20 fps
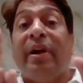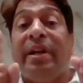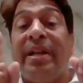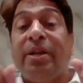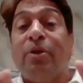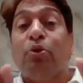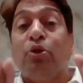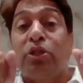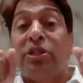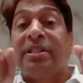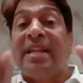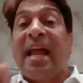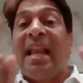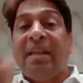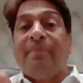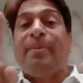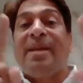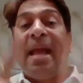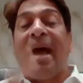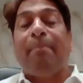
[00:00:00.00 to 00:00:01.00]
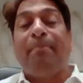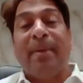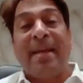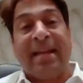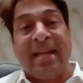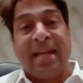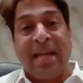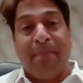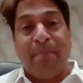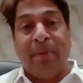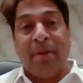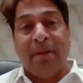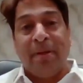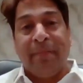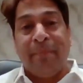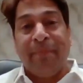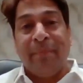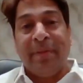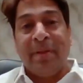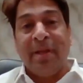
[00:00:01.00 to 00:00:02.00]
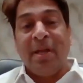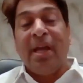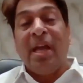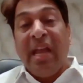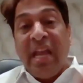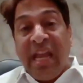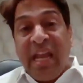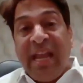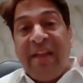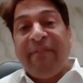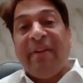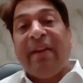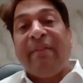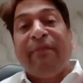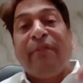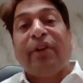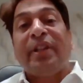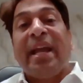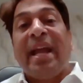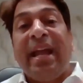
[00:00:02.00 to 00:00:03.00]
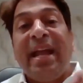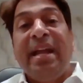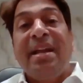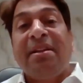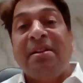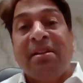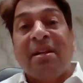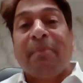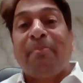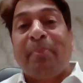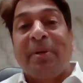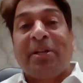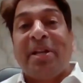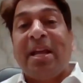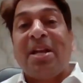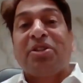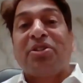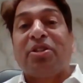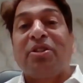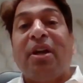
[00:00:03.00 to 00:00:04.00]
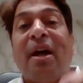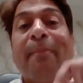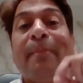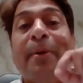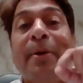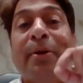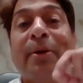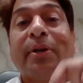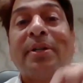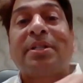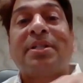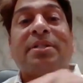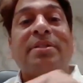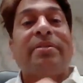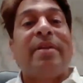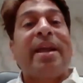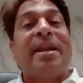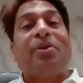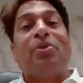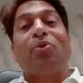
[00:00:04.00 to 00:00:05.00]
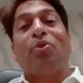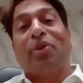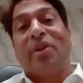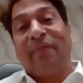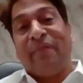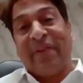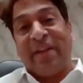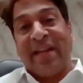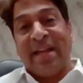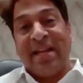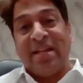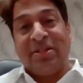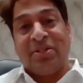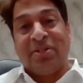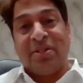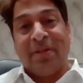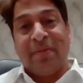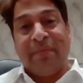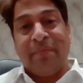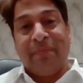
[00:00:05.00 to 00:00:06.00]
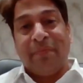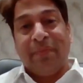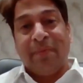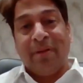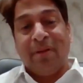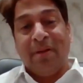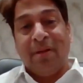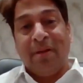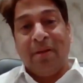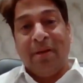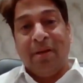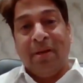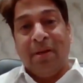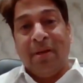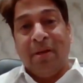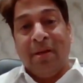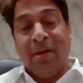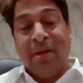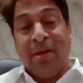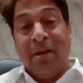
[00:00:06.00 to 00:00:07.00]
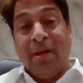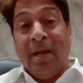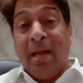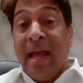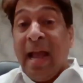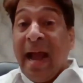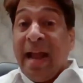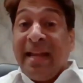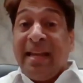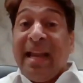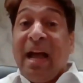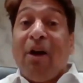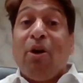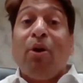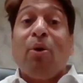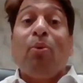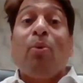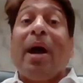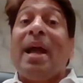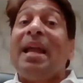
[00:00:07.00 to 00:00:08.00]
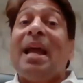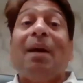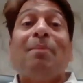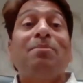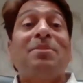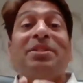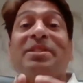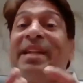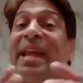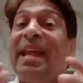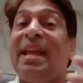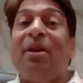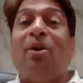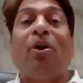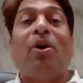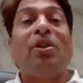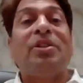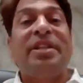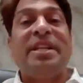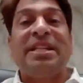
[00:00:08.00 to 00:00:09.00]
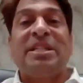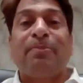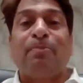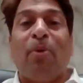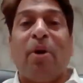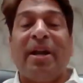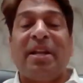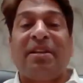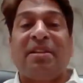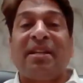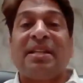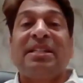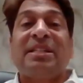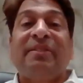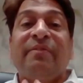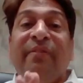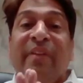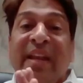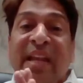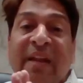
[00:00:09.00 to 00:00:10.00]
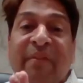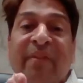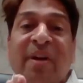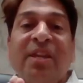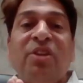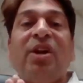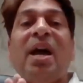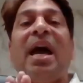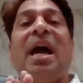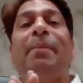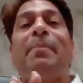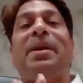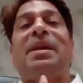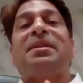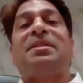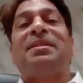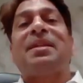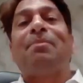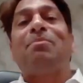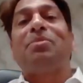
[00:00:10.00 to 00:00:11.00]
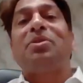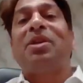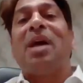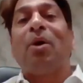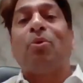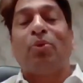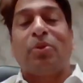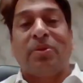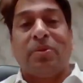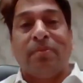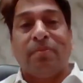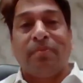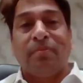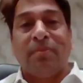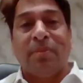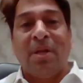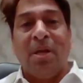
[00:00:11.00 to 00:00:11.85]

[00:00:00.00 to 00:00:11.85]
word use shall be applicable, even for the interpretation of goods rate notification. And now why I'm saying all these pointers, whenever you're having some doubt,